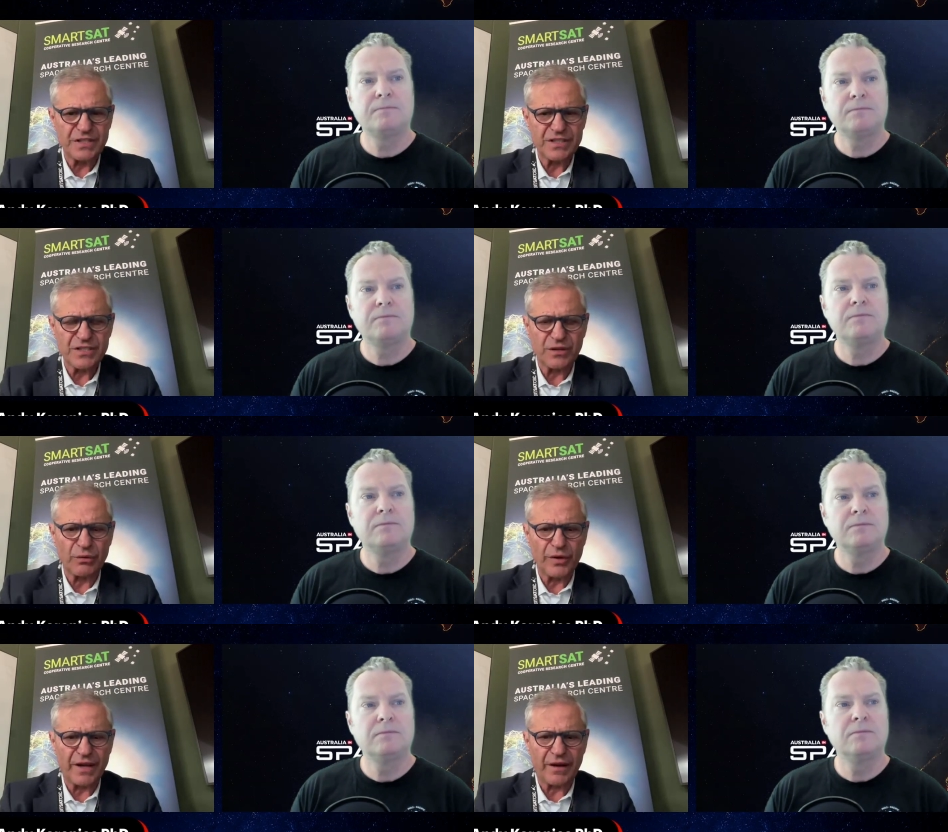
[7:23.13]
Speaker 1: So
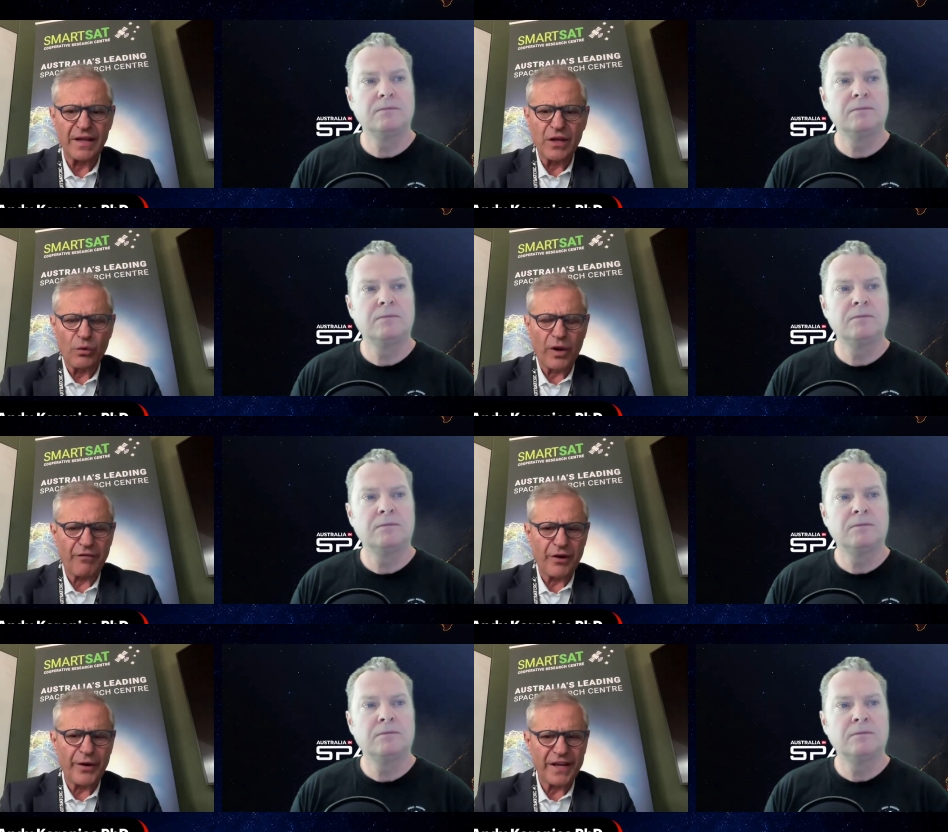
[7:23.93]
we are we are
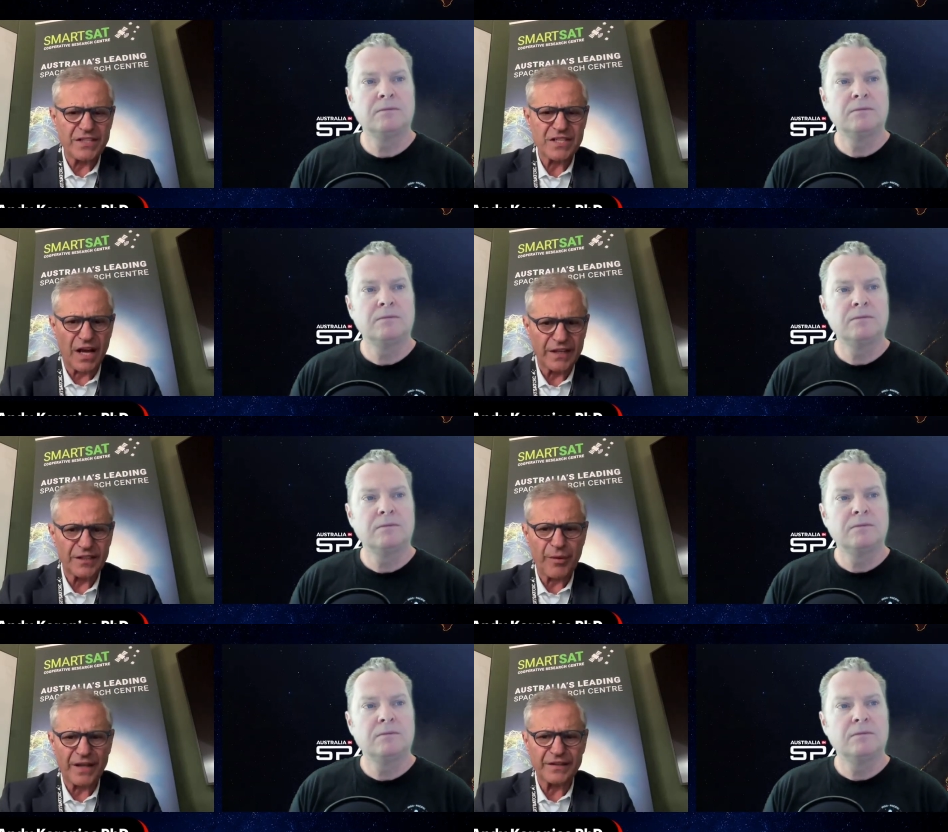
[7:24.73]
very excited
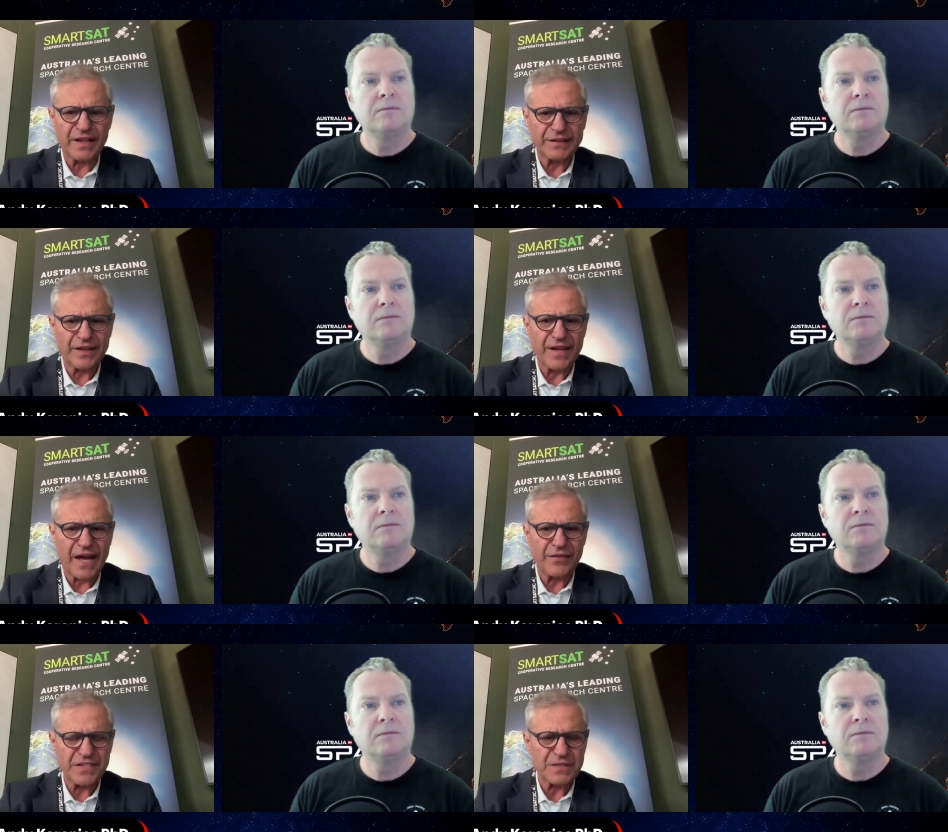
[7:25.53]
about that. They are
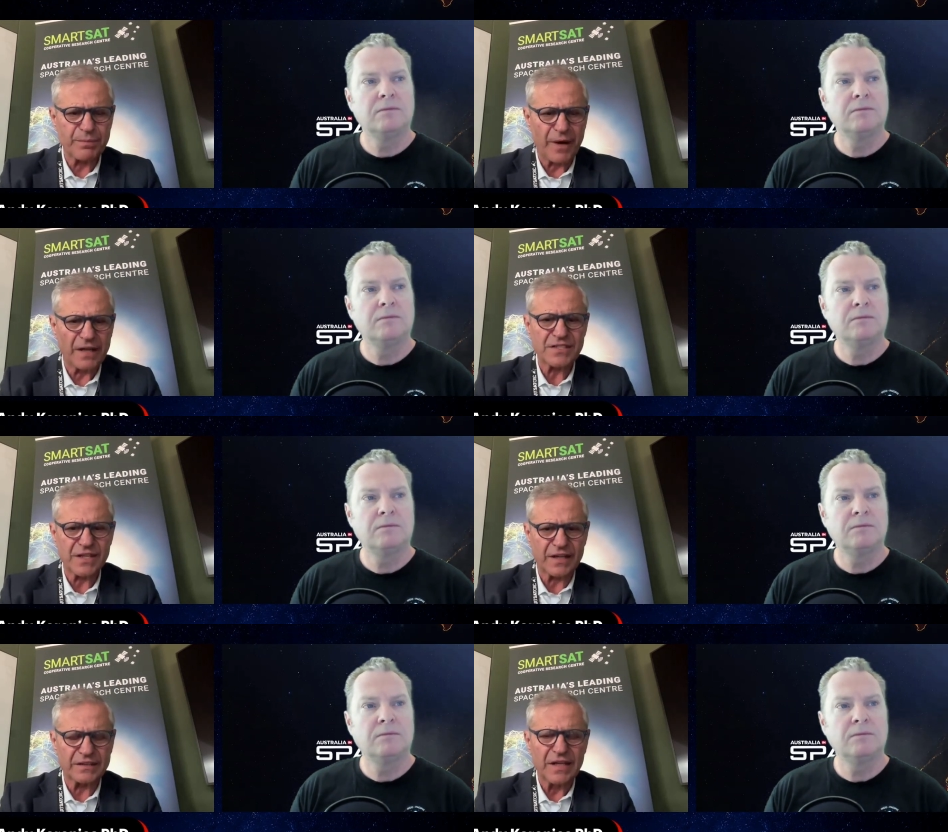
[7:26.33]
the
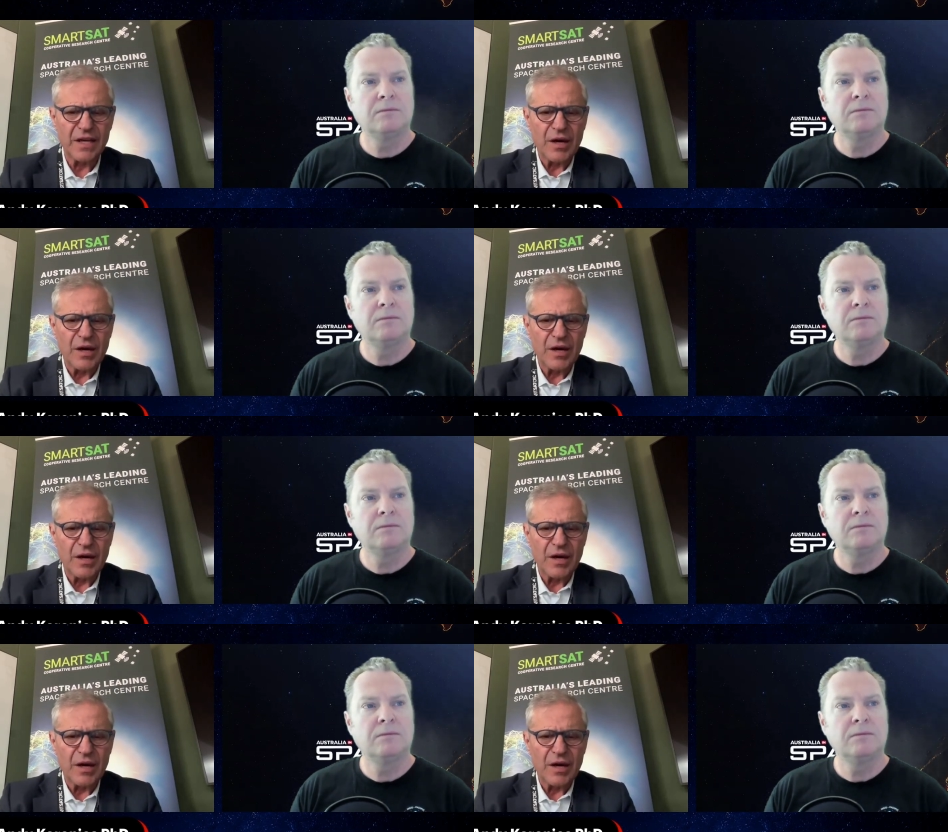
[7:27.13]
SmartSat